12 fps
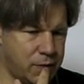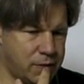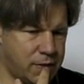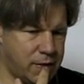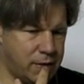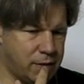
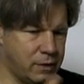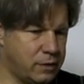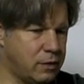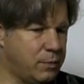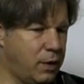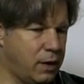teeth on
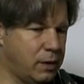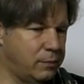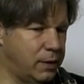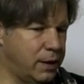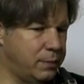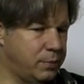your bottom
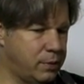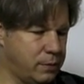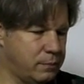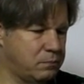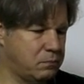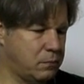lip,
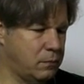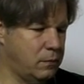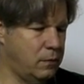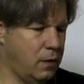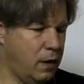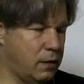
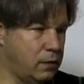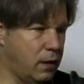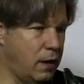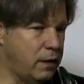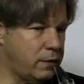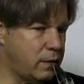not a lot.